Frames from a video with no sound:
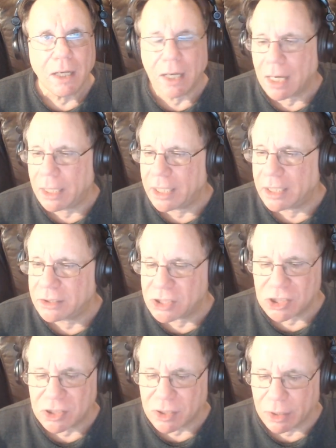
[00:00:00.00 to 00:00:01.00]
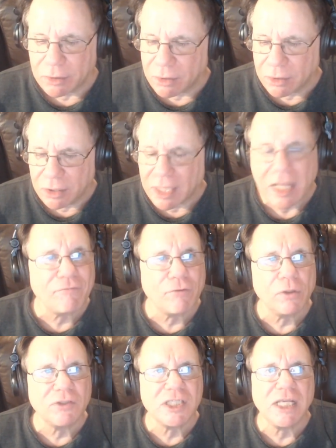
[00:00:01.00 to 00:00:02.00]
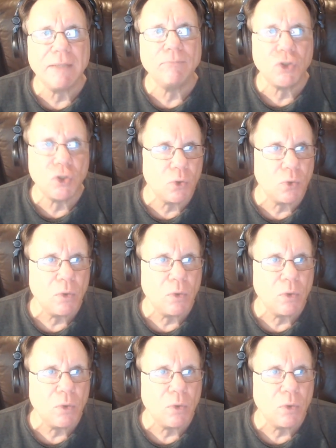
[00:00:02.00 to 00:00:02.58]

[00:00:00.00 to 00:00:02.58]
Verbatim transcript: it just never seemed to